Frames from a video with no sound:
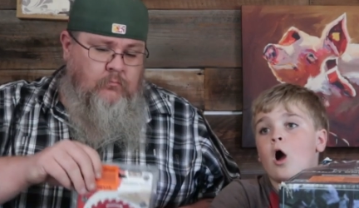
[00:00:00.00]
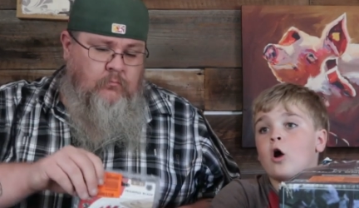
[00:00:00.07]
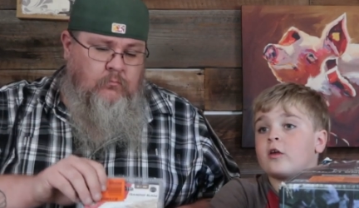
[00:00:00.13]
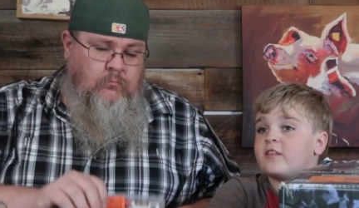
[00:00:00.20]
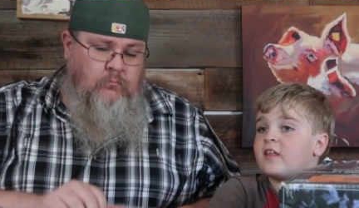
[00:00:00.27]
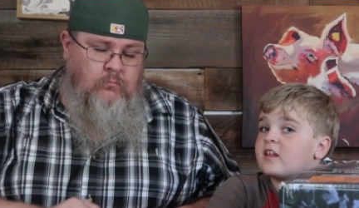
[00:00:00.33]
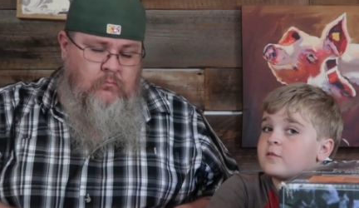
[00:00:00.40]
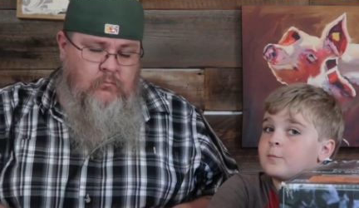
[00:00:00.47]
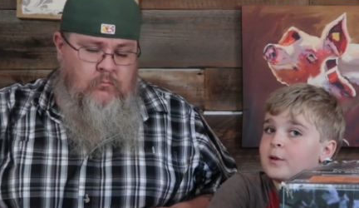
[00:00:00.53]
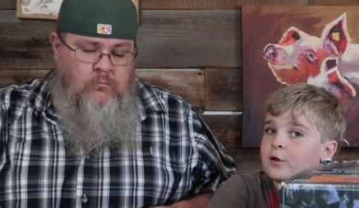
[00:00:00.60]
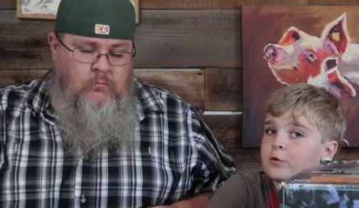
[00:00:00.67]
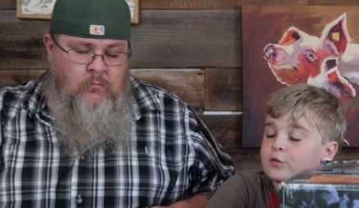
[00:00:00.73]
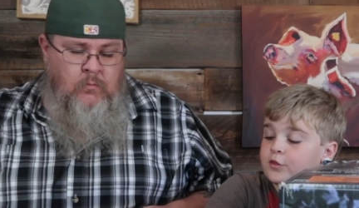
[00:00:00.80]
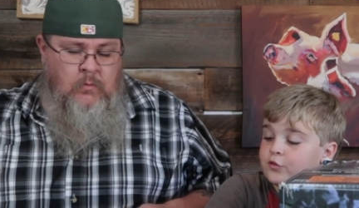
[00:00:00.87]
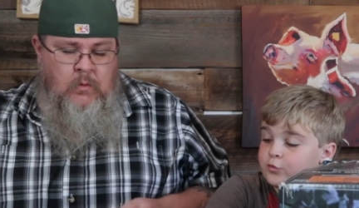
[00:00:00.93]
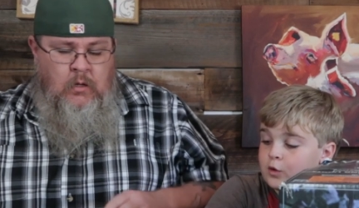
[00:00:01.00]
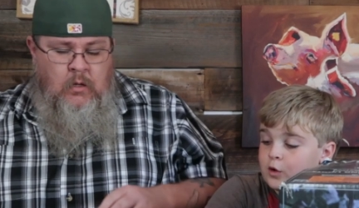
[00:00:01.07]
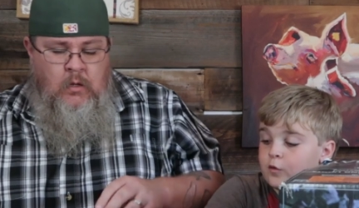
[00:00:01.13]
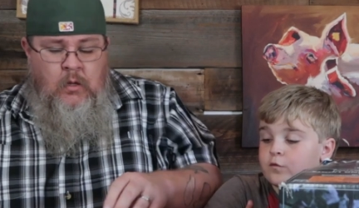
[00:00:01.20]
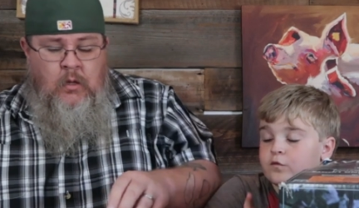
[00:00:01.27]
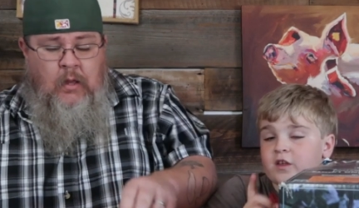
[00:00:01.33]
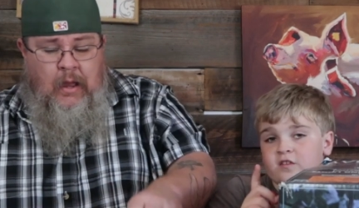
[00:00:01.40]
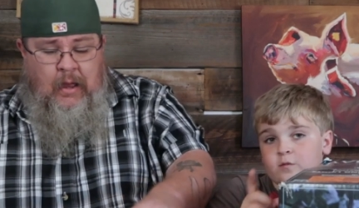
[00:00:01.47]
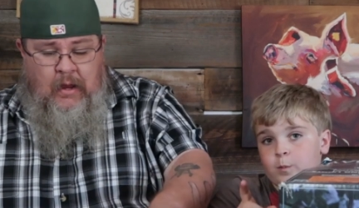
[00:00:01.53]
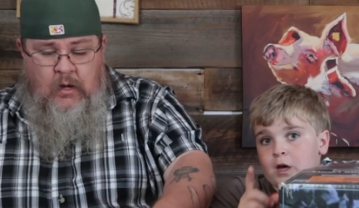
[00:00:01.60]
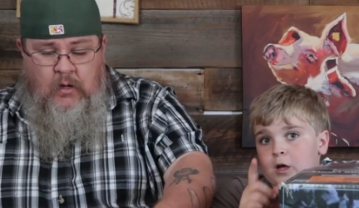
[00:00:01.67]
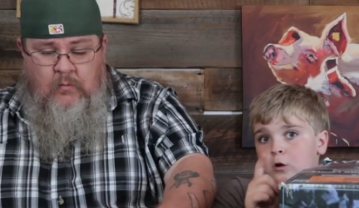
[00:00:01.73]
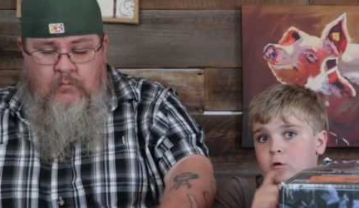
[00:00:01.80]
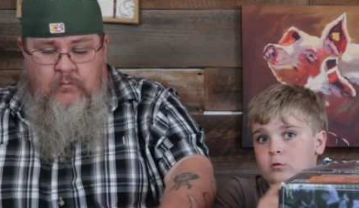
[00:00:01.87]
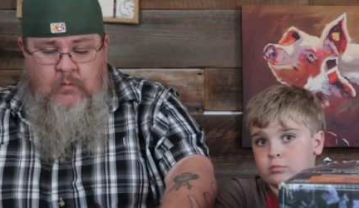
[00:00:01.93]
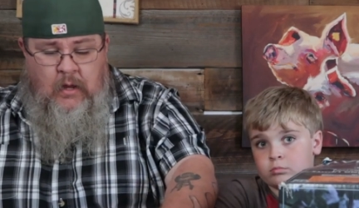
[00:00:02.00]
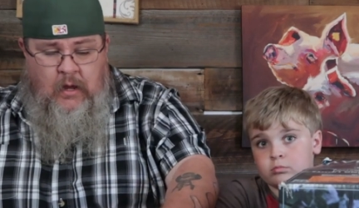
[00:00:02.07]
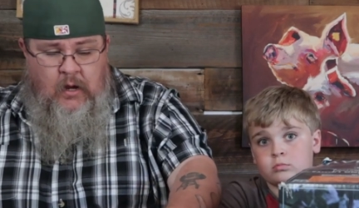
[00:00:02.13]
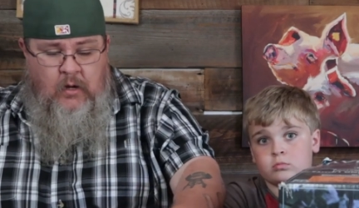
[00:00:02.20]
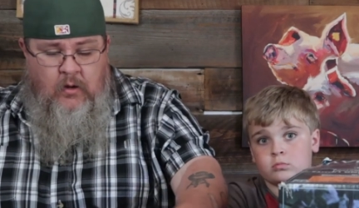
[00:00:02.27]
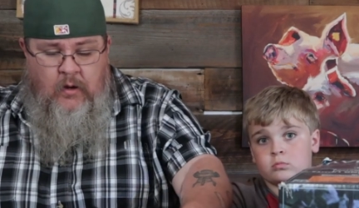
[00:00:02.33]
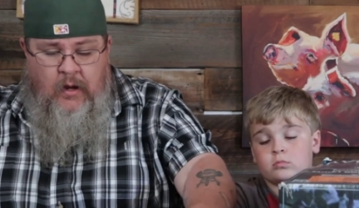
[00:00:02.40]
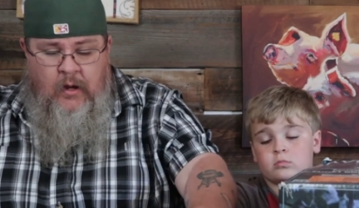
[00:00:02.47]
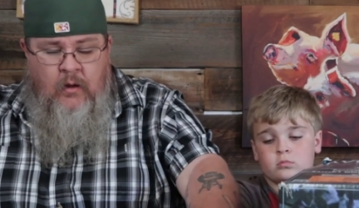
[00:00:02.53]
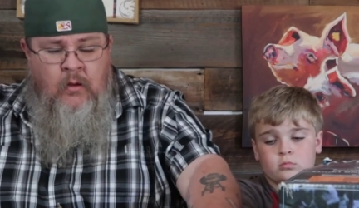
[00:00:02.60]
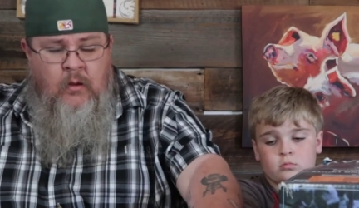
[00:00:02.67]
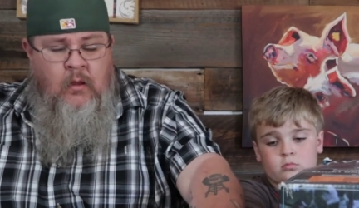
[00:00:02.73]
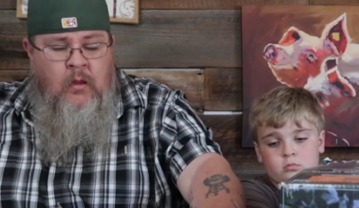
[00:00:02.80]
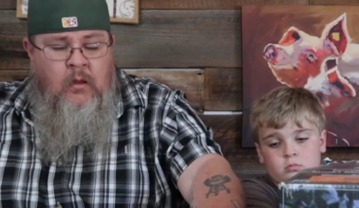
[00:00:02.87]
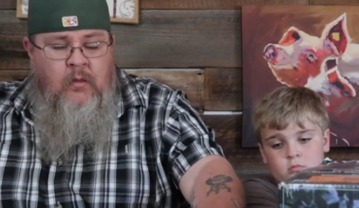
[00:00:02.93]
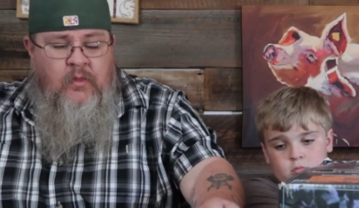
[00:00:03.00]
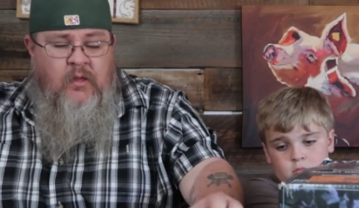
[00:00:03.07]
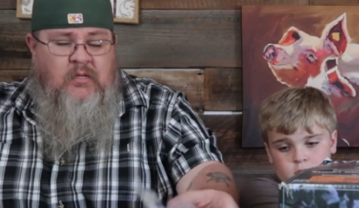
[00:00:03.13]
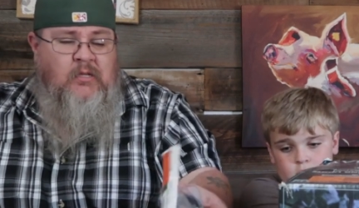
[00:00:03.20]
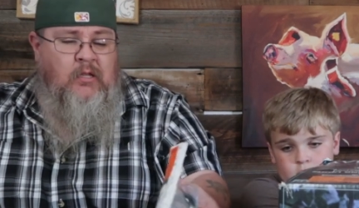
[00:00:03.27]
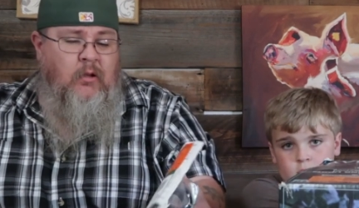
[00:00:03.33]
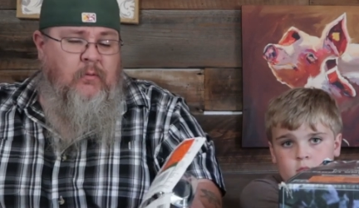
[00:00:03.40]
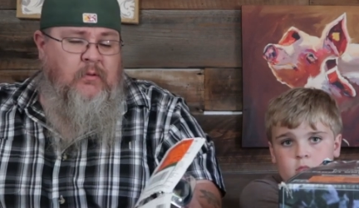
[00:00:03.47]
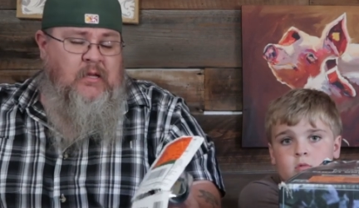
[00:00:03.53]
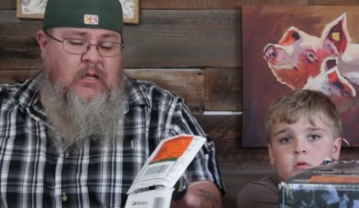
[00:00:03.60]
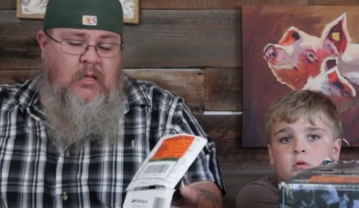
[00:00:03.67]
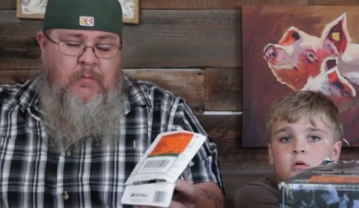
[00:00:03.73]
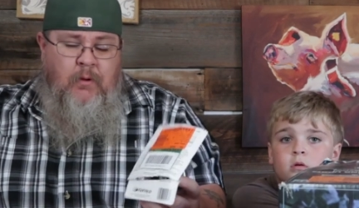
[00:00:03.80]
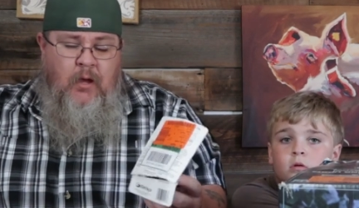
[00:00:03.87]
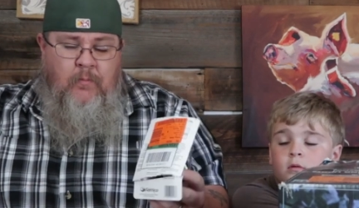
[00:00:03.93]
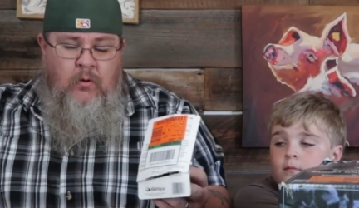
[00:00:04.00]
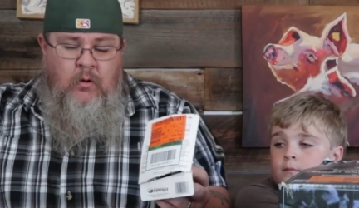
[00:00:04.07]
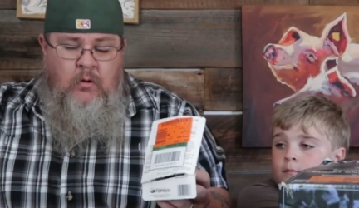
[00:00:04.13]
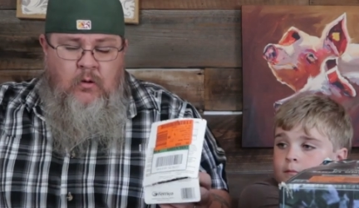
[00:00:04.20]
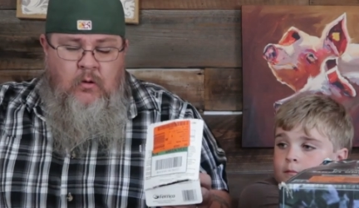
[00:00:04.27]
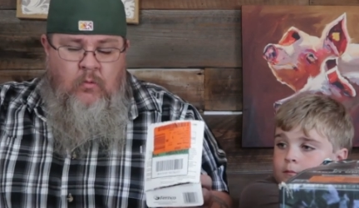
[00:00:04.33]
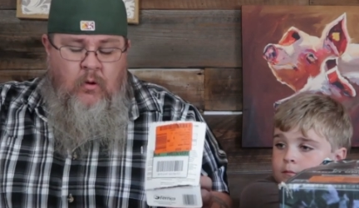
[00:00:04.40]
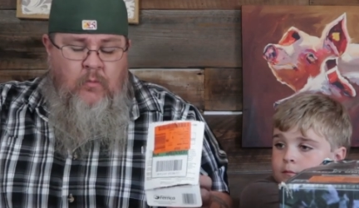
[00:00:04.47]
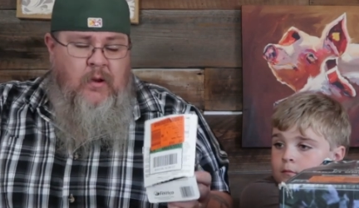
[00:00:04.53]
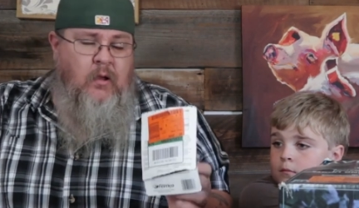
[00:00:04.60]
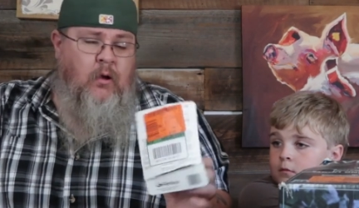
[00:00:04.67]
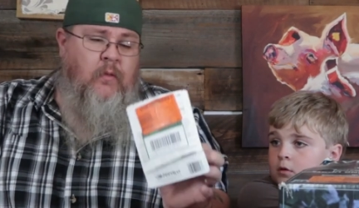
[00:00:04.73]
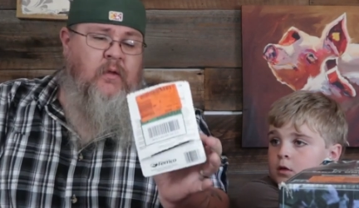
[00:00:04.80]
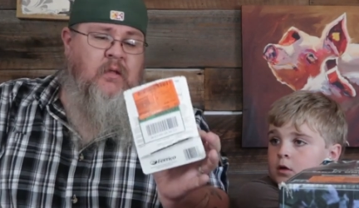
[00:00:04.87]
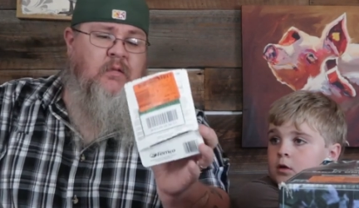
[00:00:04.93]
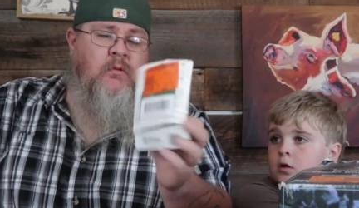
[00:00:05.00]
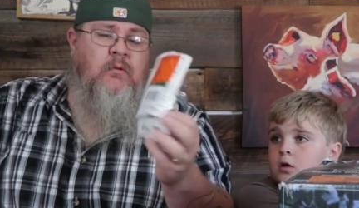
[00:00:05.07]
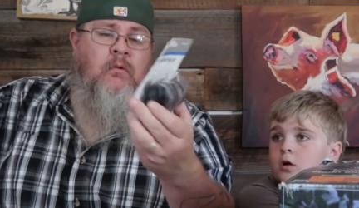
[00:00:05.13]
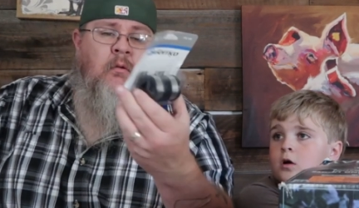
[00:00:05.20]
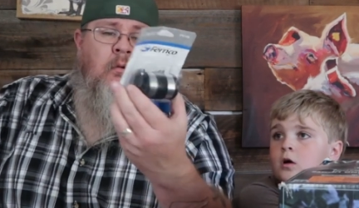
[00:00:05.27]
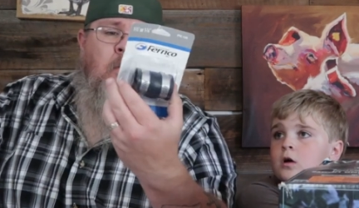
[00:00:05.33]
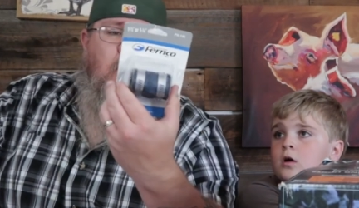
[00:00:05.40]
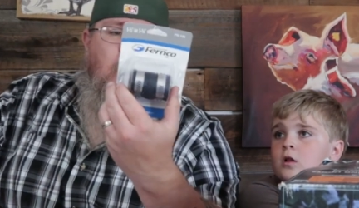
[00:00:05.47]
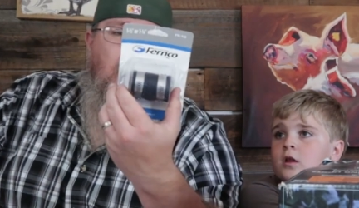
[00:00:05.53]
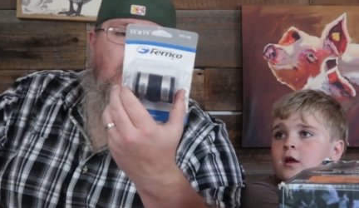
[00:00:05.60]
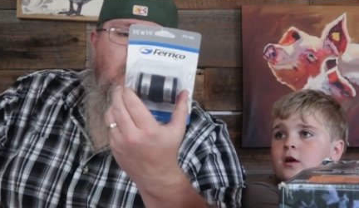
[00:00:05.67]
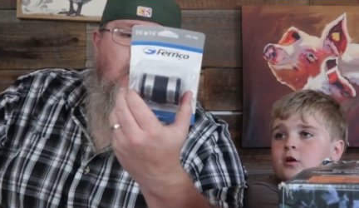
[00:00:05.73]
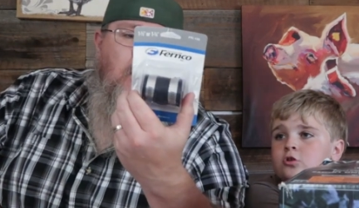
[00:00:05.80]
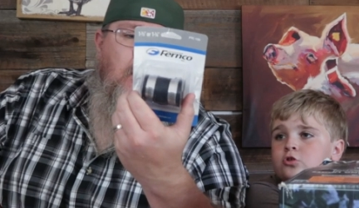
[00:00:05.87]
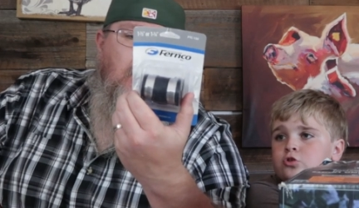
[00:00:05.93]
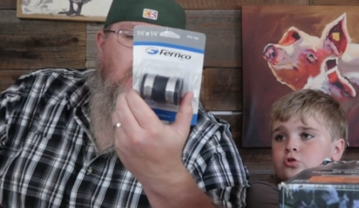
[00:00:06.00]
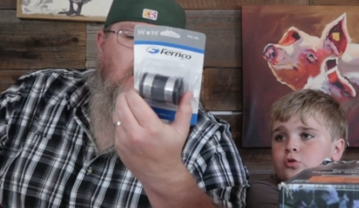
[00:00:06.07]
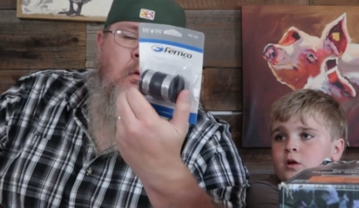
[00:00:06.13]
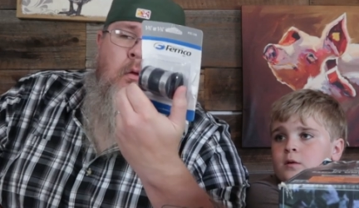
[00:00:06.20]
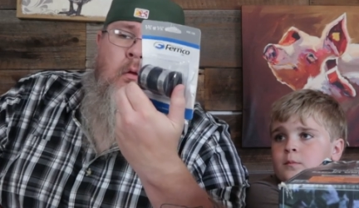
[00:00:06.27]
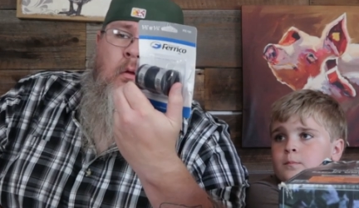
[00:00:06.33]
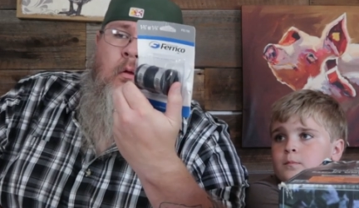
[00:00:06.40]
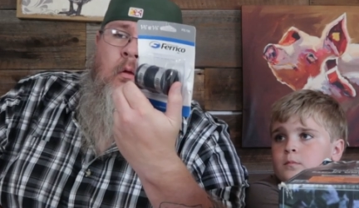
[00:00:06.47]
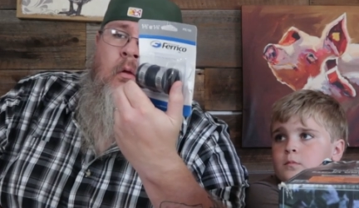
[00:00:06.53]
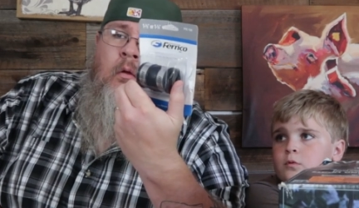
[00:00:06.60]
Speaker 1: Okay, that's bigger than 12.
Speaker 2: That's metal. I agree. This little dealy bobber, what do we call this?
Speaker 1: Like drain